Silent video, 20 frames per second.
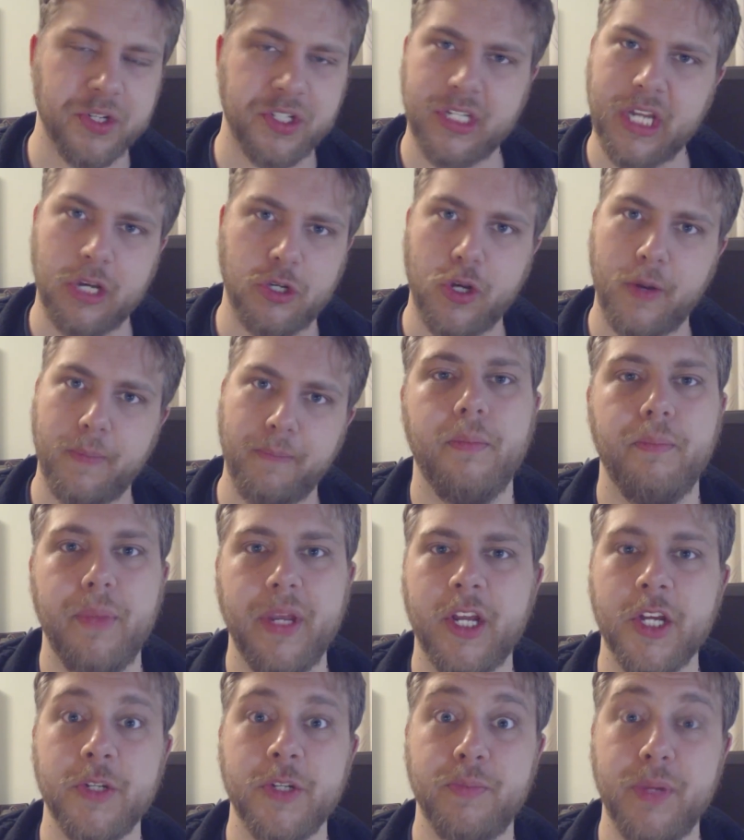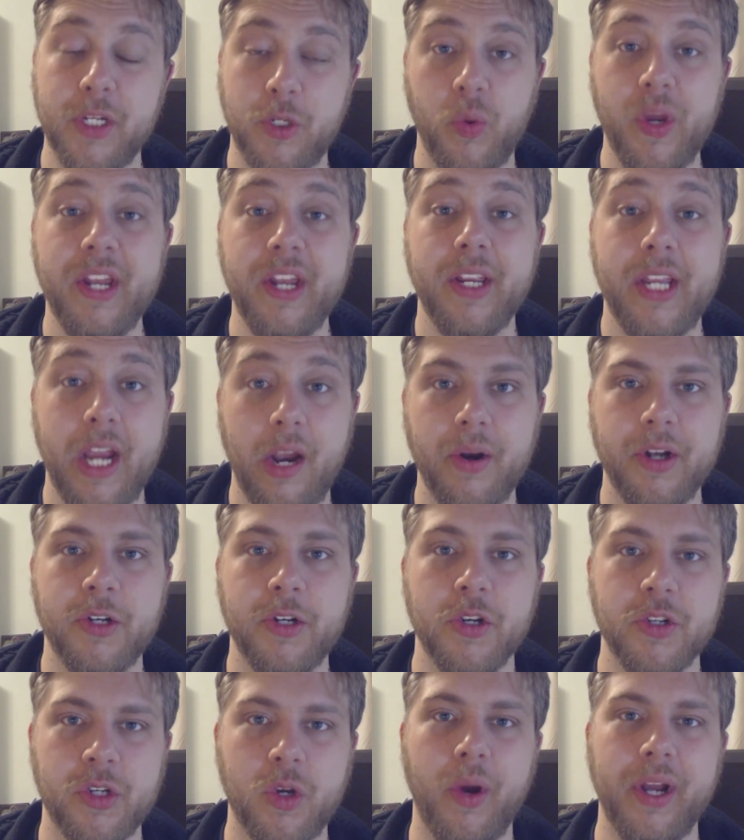session, because between
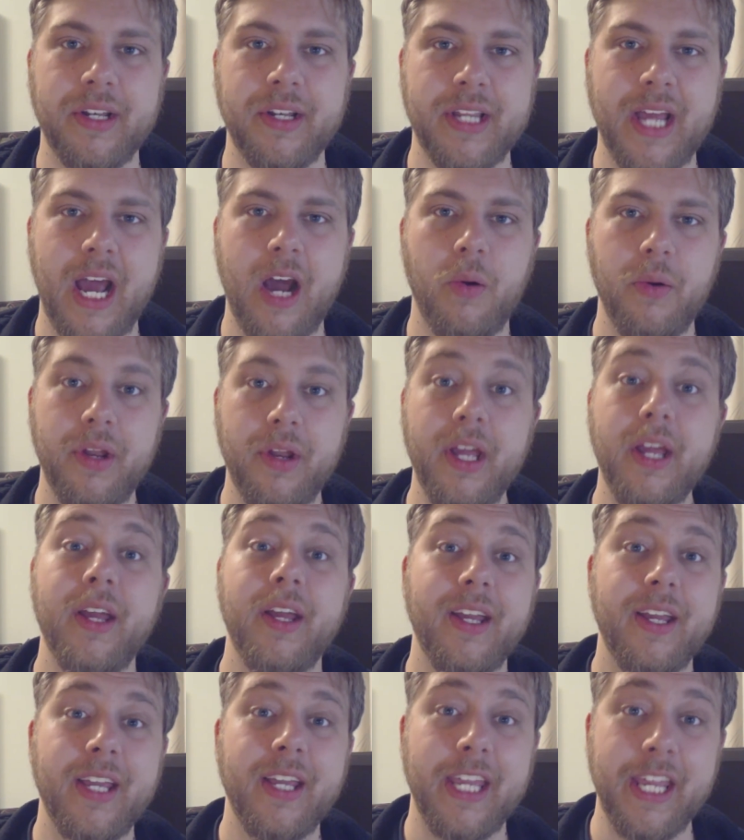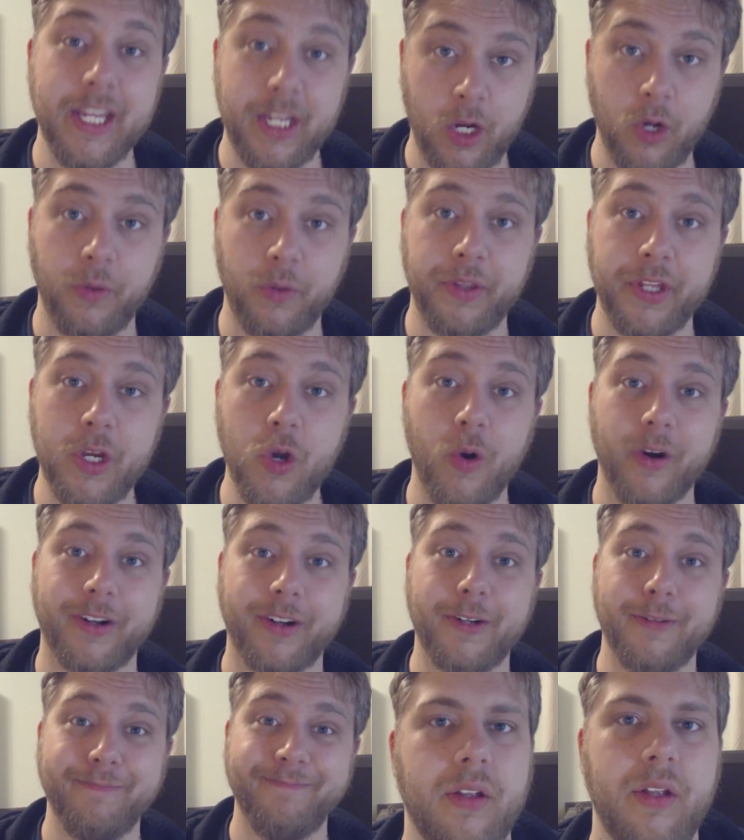characters going down, he killed the
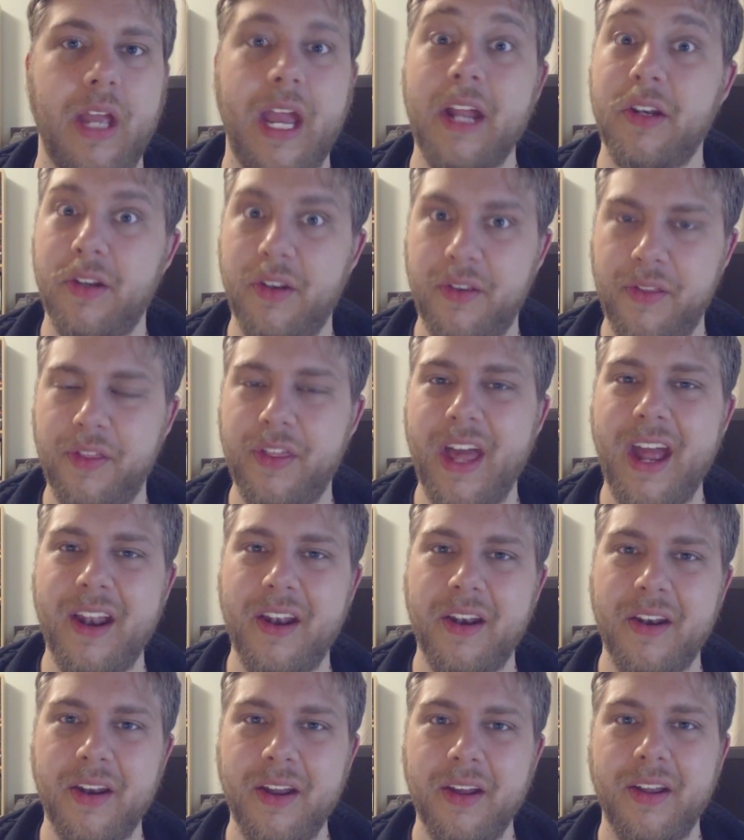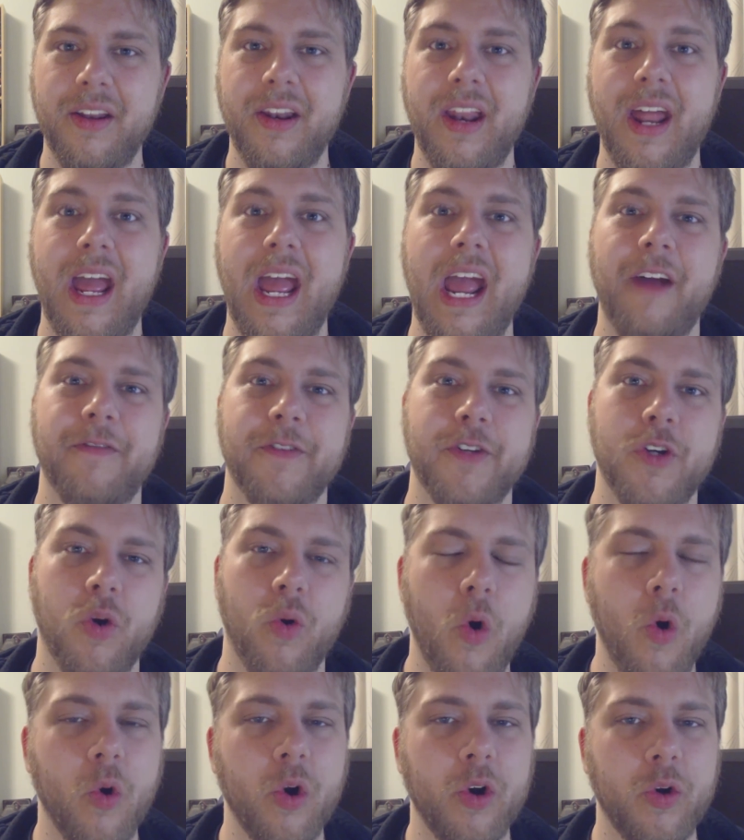orc. And then, after
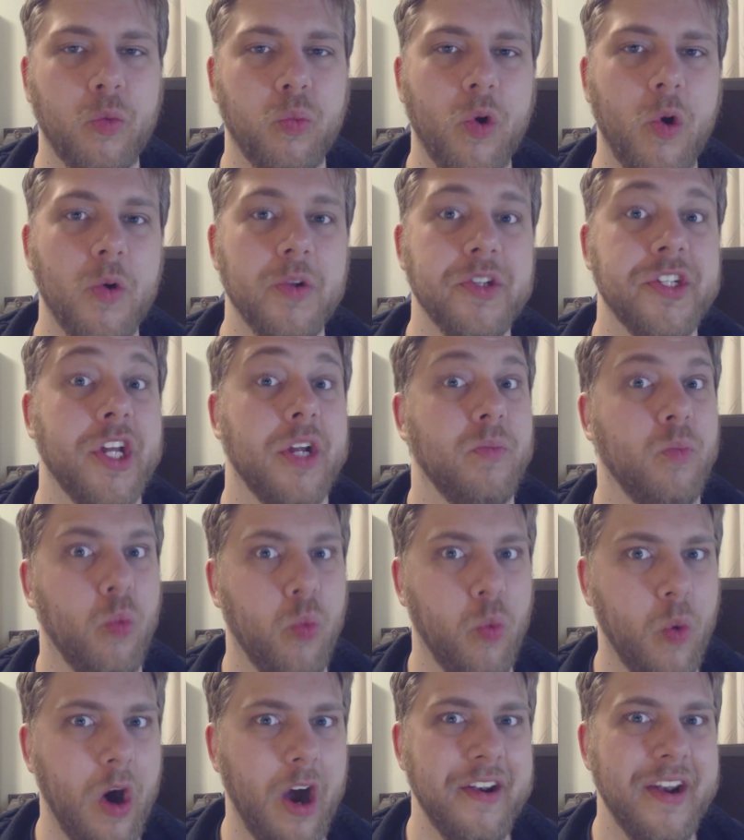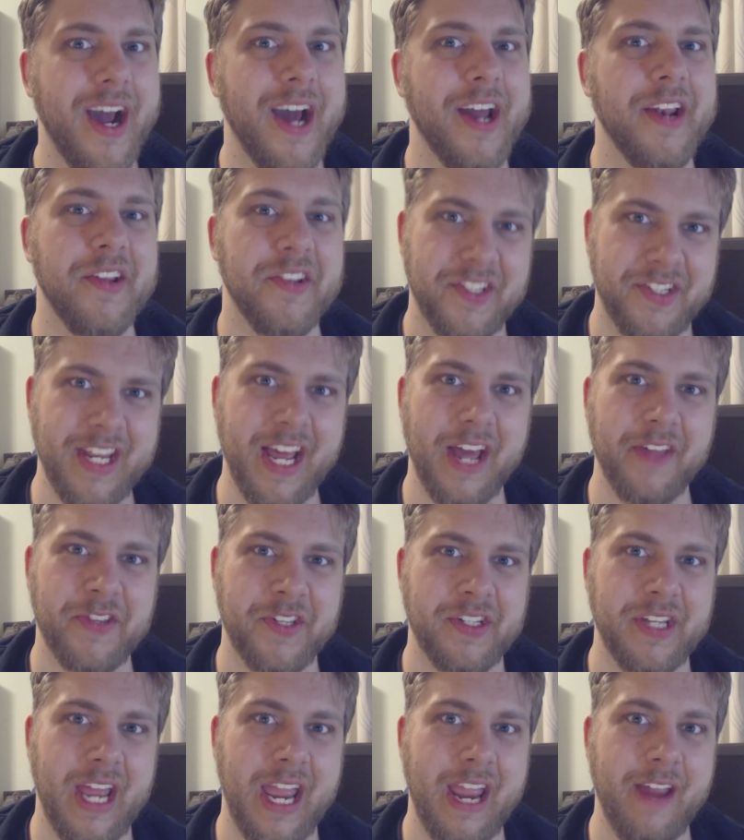Hork rolls a 1 on his death
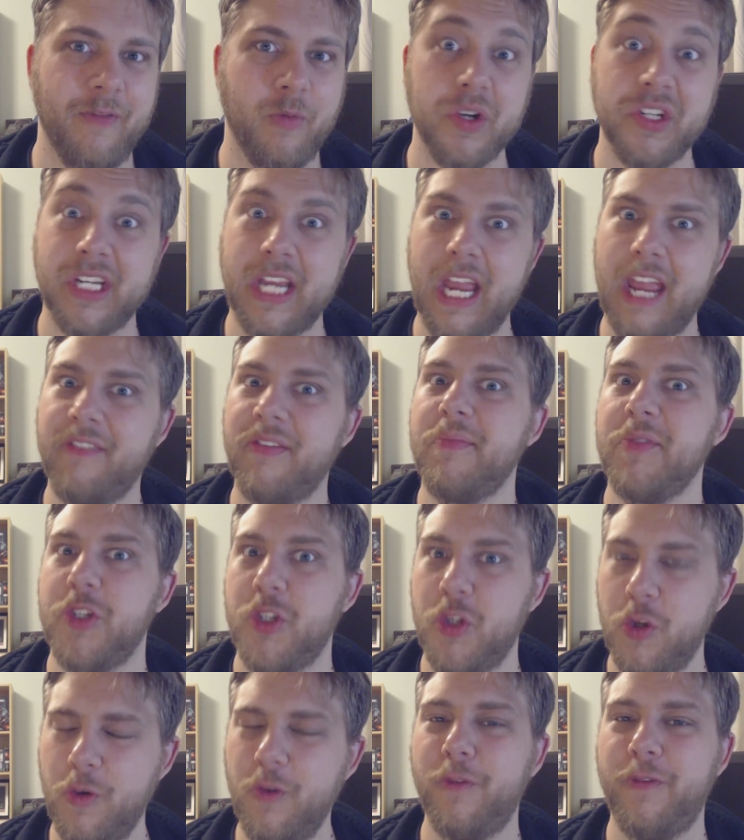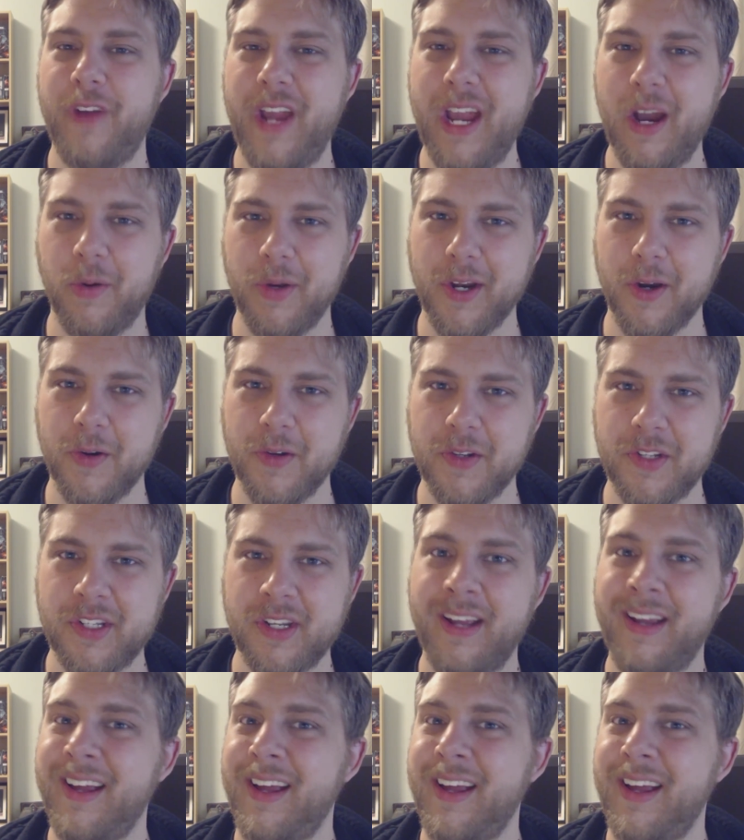save, which gave him 2 failures,